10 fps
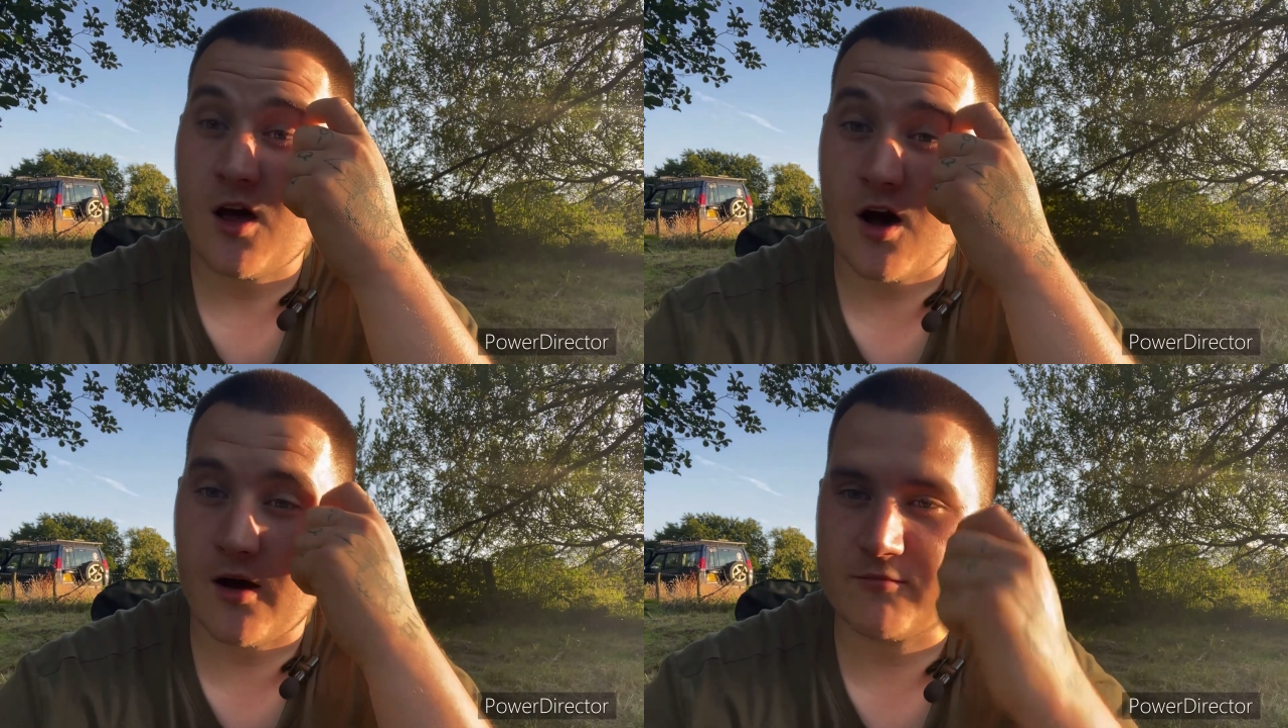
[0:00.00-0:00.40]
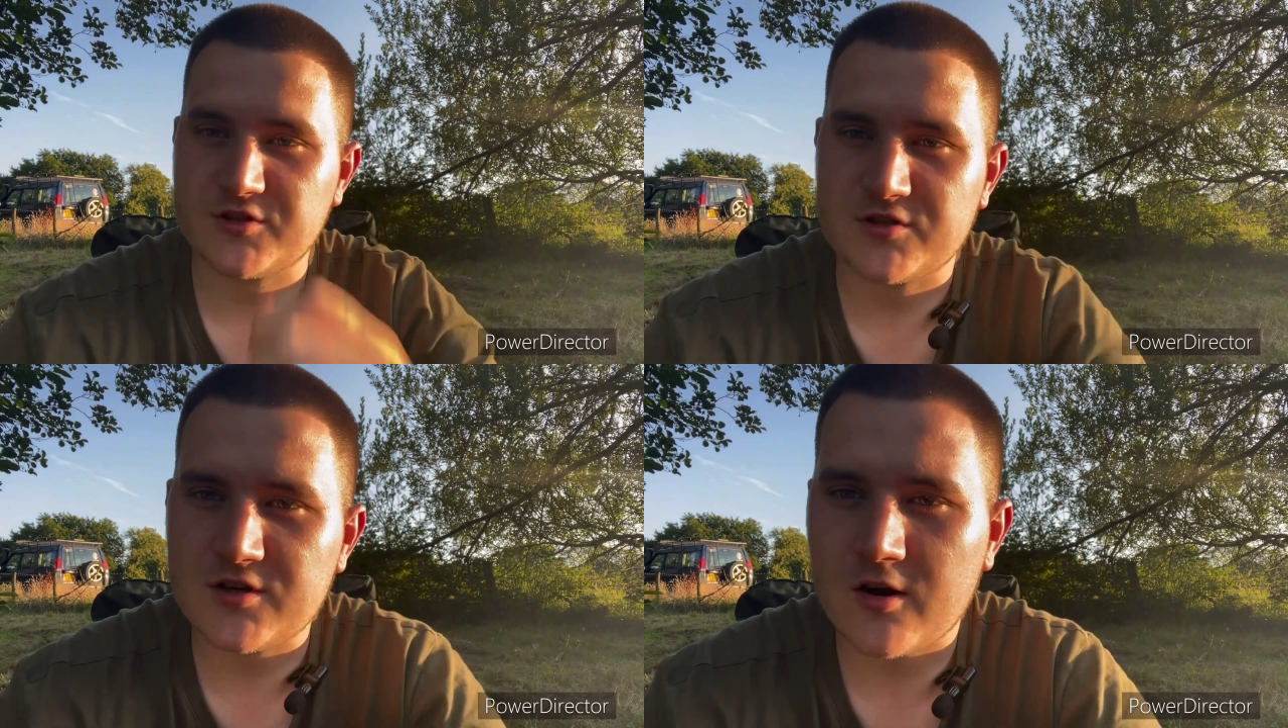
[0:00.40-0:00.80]
I'm
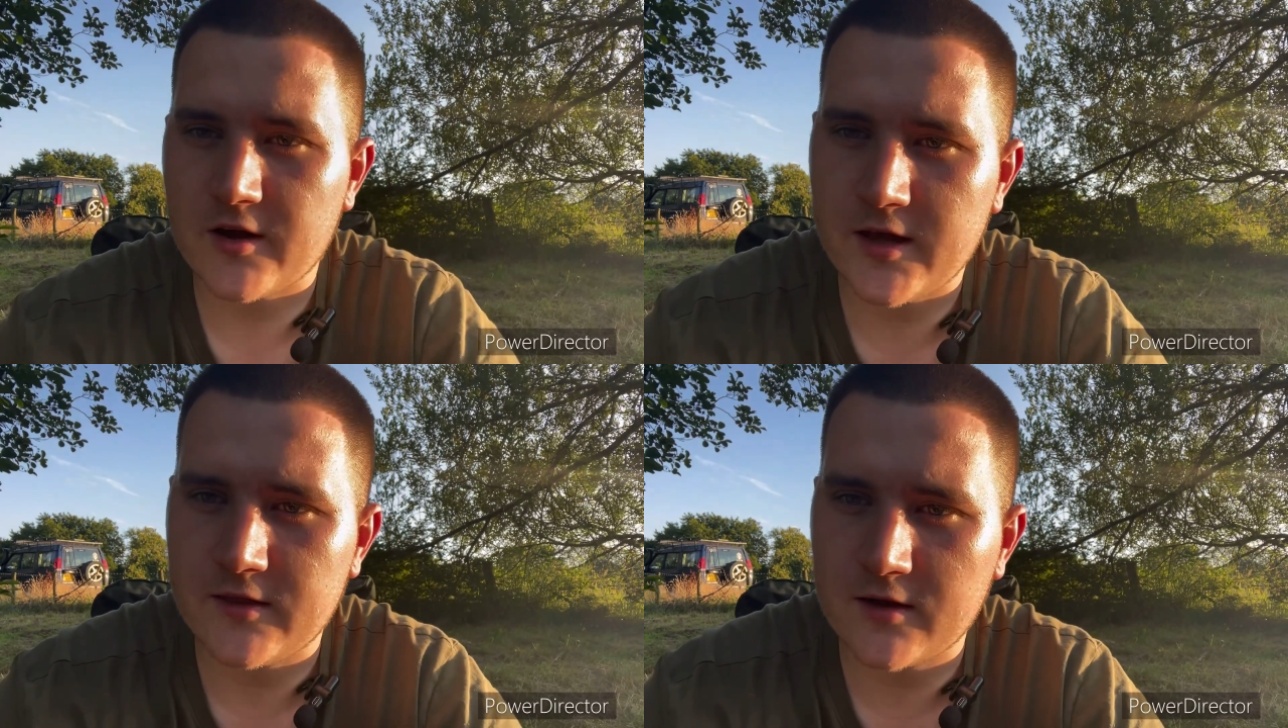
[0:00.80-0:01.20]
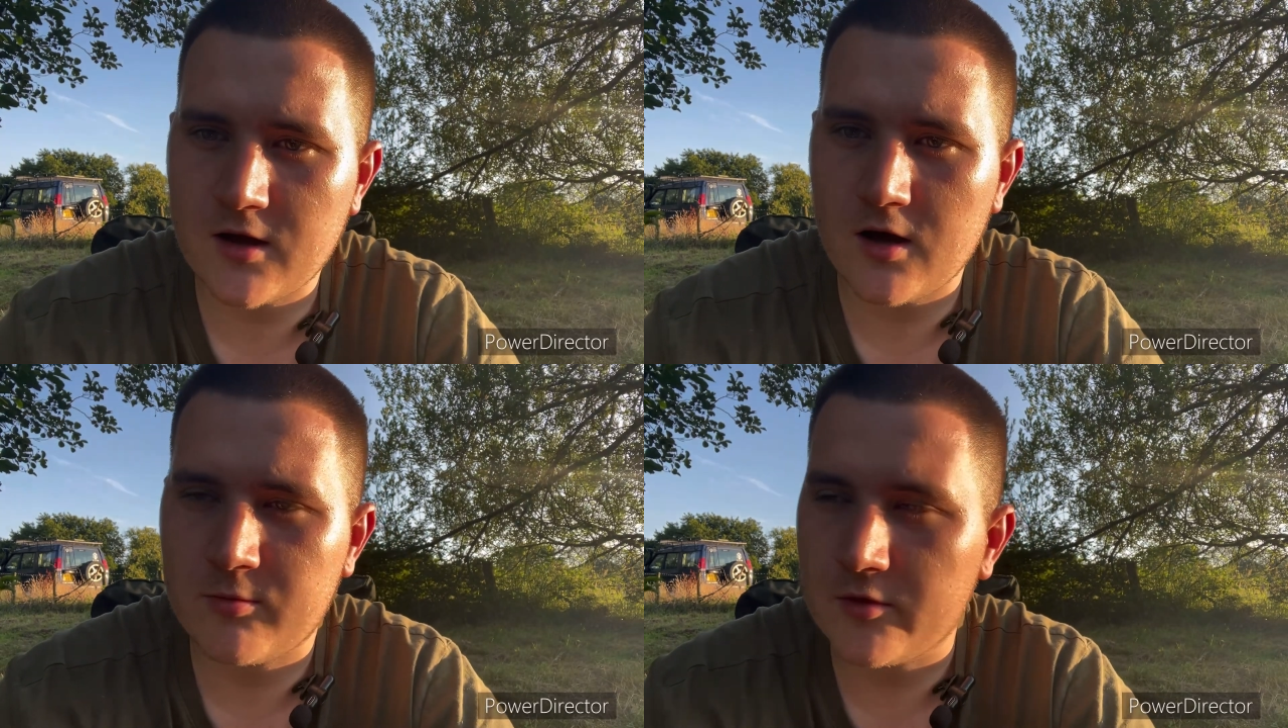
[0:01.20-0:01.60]
just targeting the
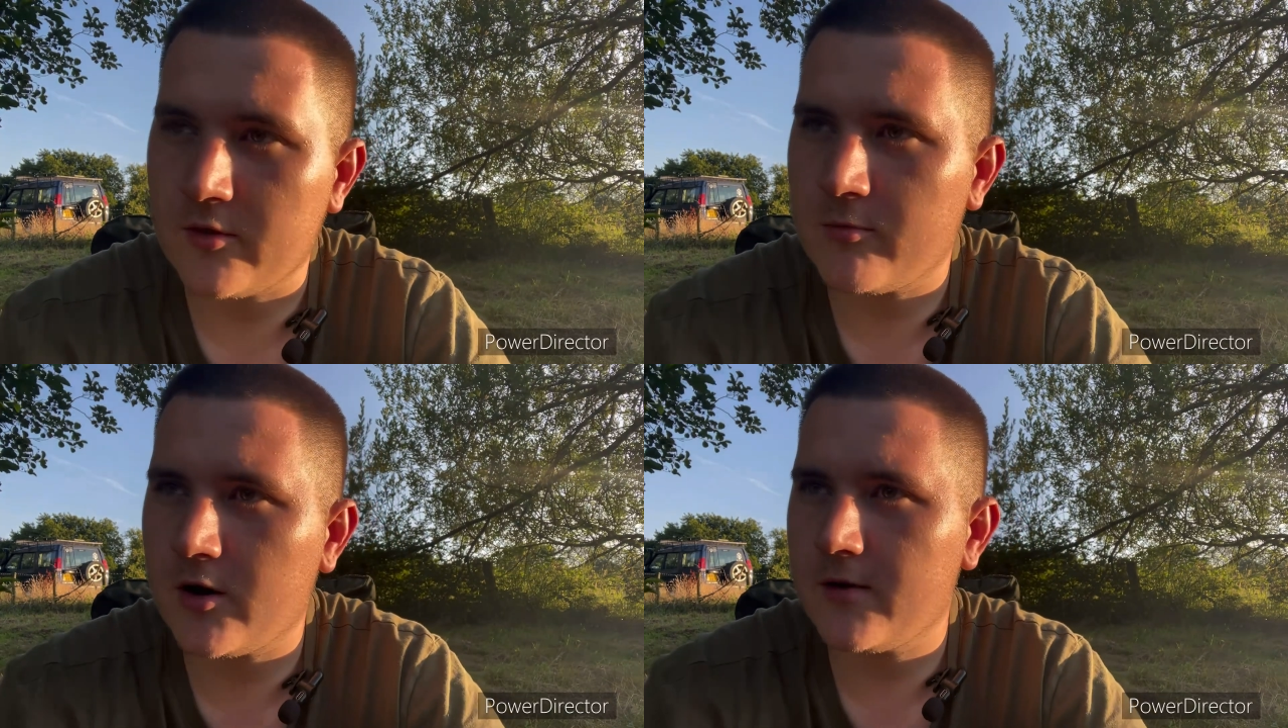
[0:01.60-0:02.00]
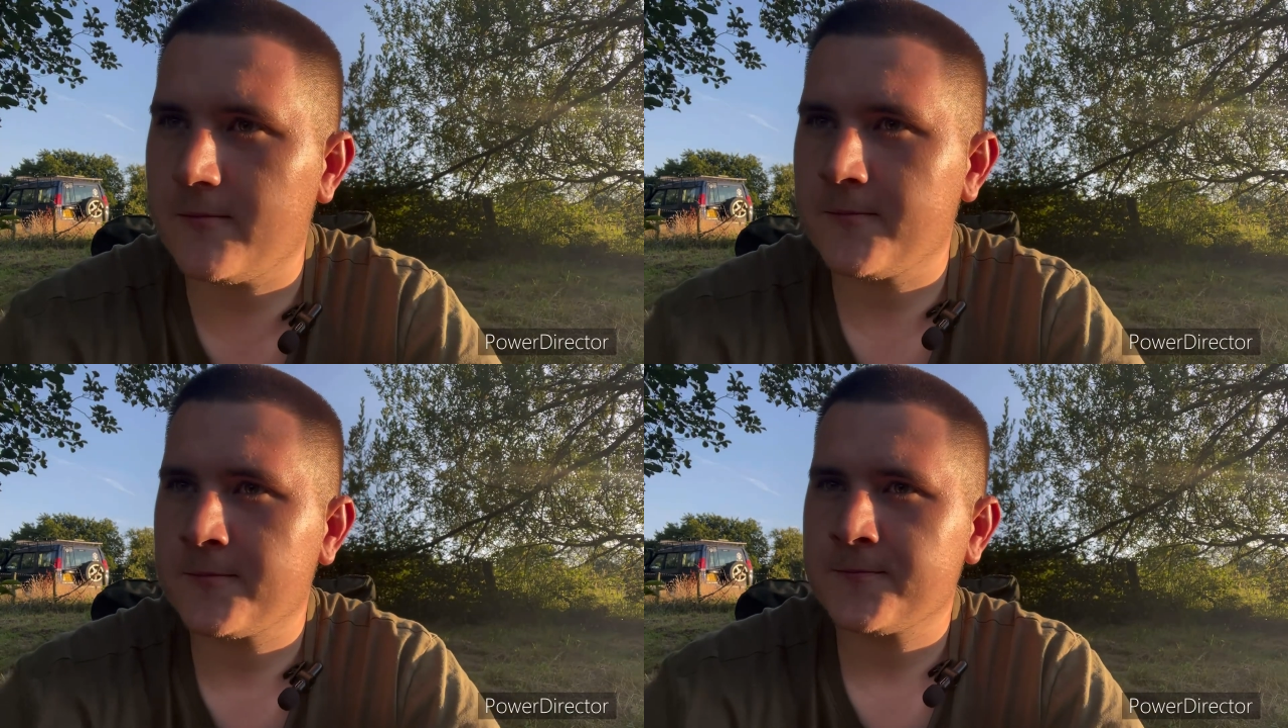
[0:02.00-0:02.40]
carp on the bottom.